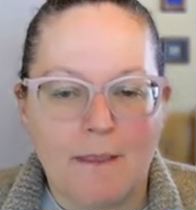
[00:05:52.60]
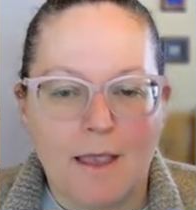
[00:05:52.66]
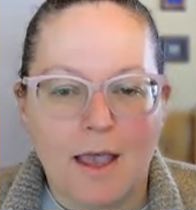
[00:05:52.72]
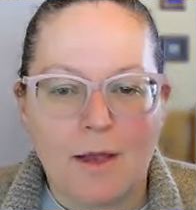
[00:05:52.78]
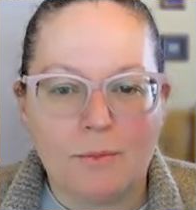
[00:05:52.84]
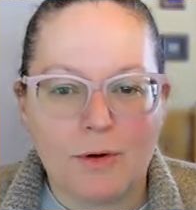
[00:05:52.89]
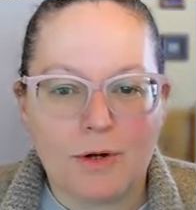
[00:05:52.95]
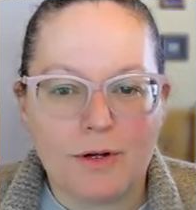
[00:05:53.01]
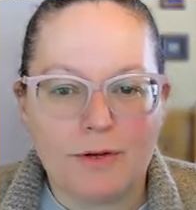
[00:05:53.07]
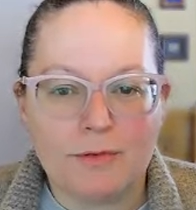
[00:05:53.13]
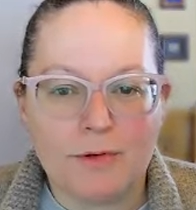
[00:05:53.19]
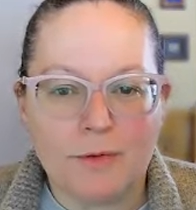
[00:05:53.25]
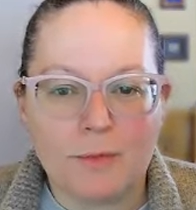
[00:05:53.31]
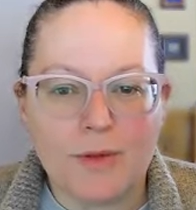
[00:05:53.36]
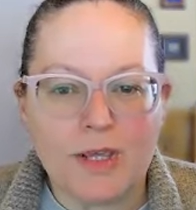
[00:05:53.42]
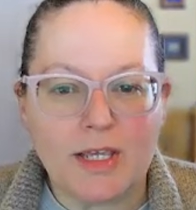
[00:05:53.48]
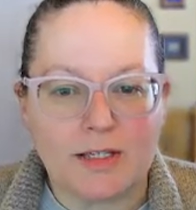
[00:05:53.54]
I work for
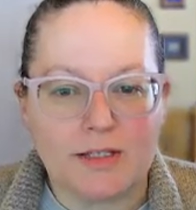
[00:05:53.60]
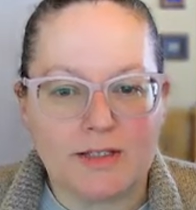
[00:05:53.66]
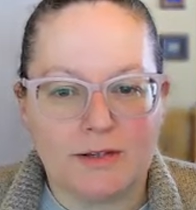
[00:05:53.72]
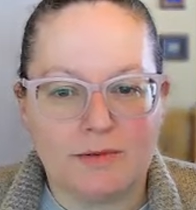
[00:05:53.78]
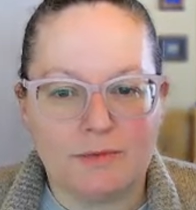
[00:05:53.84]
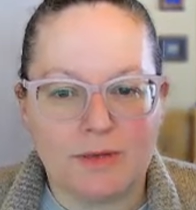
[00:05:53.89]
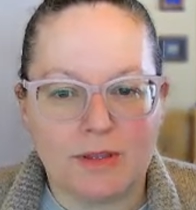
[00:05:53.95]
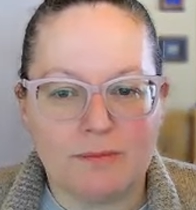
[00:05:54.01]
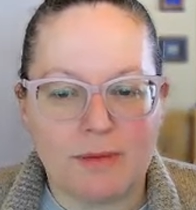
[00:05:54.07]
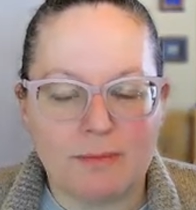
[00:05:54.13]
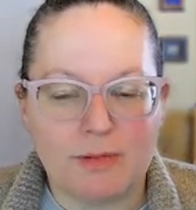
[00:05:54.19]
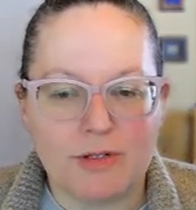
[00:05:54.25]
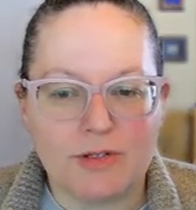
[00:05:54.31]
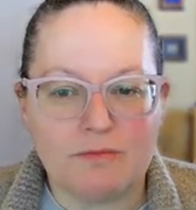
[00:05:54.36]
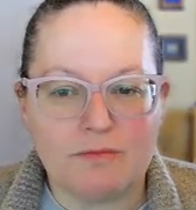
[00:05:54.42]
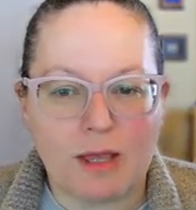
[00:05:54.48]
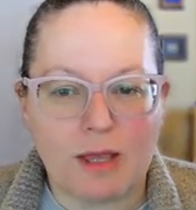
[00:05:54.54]
weeks with
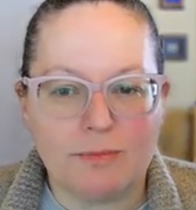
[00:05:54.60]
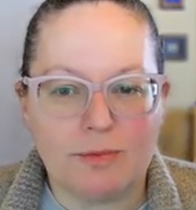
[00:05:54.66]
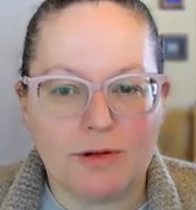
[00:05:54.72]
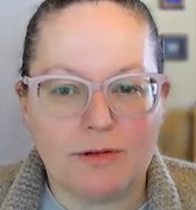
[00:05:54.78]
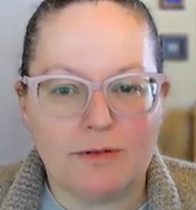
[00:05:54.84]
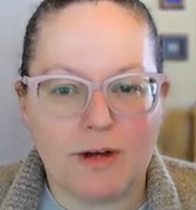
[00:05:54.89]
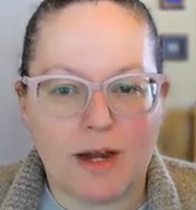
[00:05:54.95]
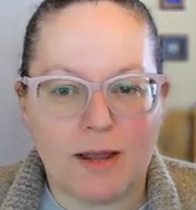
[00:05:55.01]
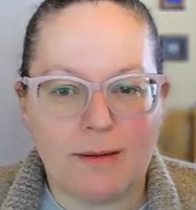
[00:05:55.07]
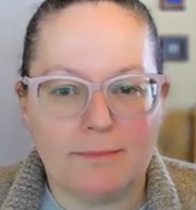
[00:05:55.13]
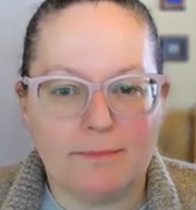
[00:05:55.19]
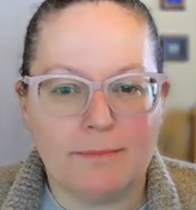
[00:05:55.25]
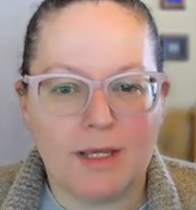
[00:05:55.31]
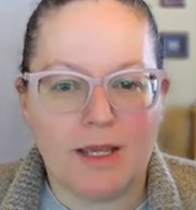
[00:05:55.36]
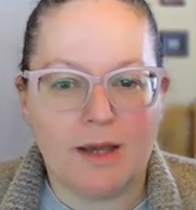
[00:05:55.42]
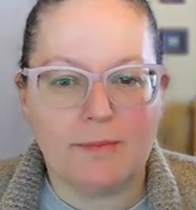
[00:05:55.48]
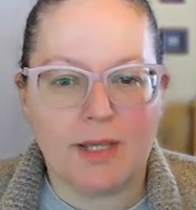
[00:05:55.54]
members of my program,
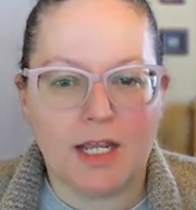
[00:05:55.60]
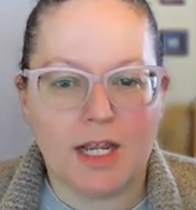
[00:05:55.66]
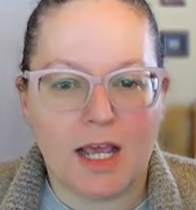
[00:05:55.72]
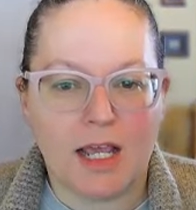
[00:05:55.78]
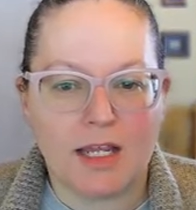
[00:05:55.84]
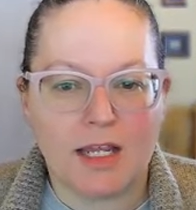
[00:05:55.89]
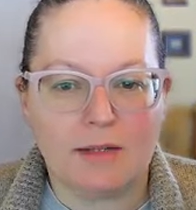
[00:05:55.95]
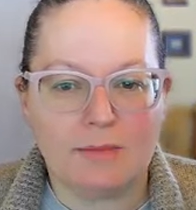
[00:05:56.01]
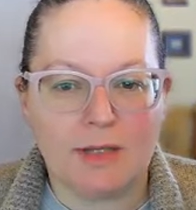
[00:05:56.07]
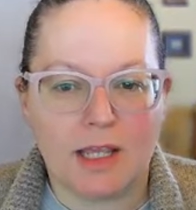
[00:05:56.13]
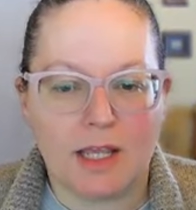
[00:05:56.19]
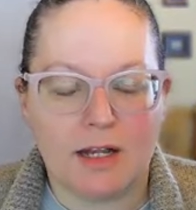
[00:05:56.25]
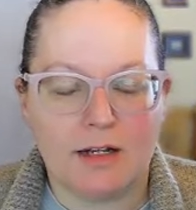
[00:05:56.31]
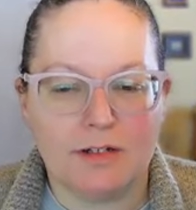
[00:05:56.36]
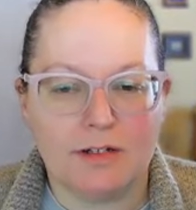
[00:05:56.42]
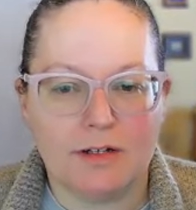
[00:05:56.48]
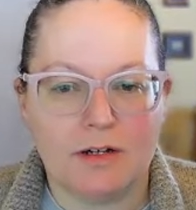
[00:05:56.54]
Becoming an Academic
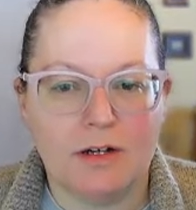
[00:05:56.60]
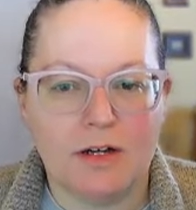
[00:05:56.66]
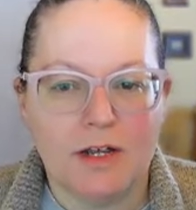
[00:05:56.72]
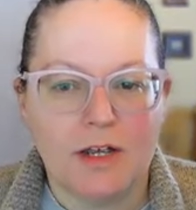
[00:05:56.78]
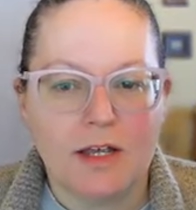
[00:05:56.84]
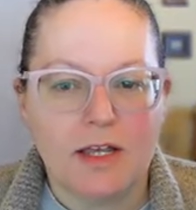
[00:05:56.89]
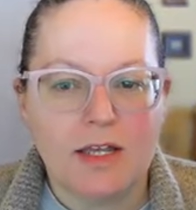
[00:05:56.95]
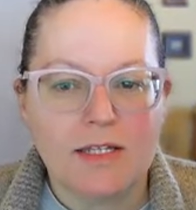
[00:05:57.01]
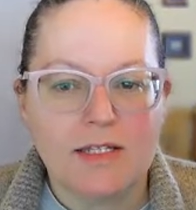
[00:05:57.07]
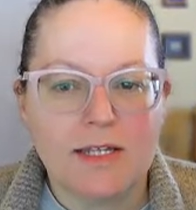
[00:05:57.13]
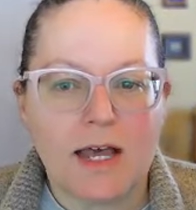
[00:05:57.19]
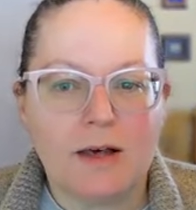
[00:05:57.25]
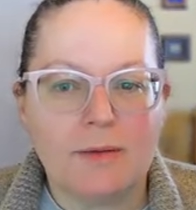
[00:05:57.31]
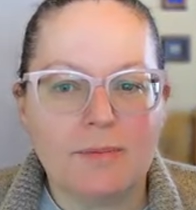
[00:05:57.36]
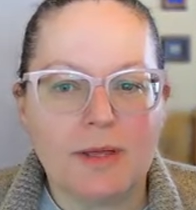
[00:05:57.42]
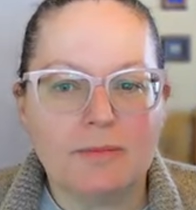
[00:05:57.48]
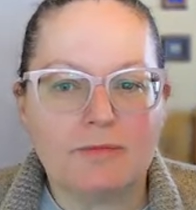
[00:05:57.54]
Editor, to
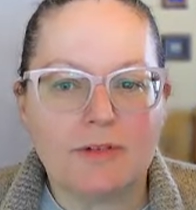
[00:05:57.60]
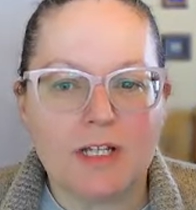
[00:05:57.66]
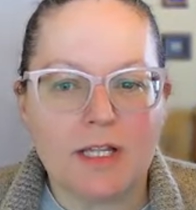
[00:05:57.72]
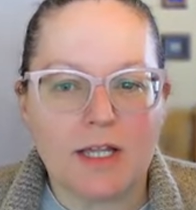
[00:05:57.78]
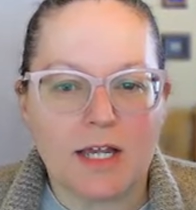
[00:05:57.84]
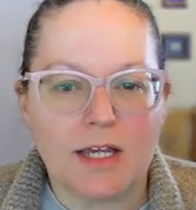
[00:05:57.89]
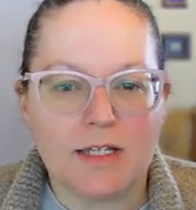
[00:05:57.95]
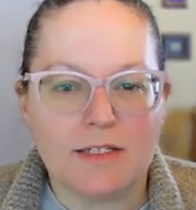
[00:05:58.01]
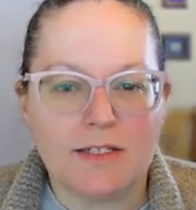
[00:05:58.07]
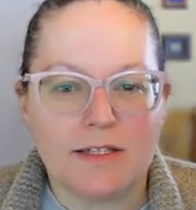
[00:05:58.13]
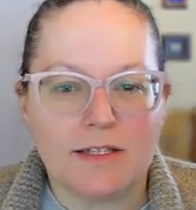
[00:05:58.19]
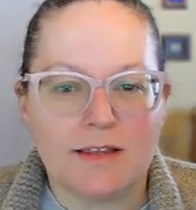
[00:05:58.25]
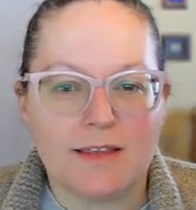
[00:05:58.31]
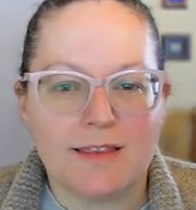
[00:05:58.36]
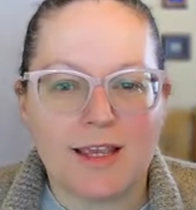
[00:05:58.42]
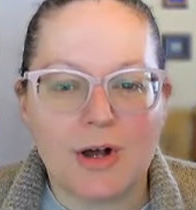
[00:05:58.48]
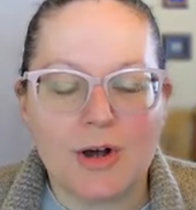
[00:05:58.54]
help them realize
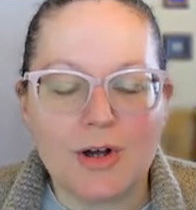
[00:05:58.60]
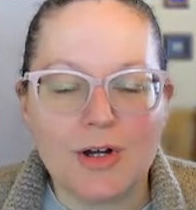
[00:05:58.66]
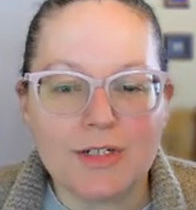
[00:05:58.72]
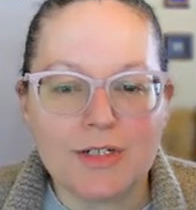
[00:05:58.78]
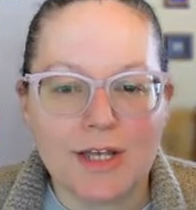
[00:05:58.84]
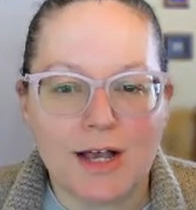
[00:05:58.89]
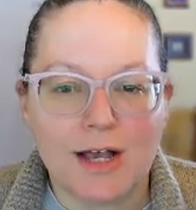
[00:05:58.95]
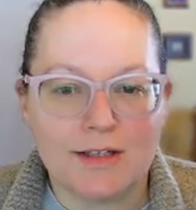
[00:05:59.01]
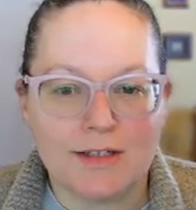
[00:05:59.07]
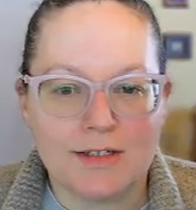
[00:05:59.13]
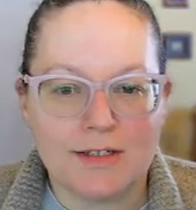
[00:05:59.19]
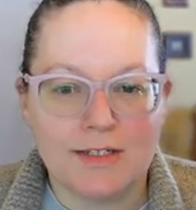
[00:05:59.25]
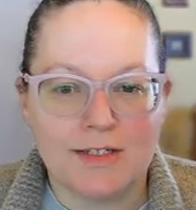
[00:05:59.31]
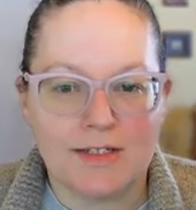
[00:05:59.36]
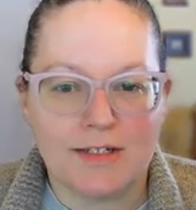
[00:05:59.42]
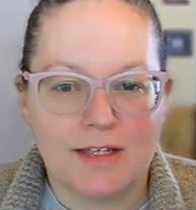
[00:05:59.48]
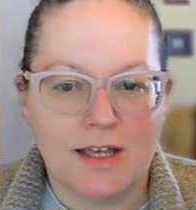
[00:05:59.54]
that they are
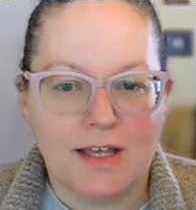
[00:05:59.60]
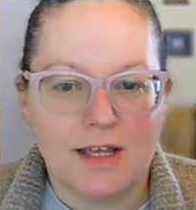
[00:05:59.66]
talented,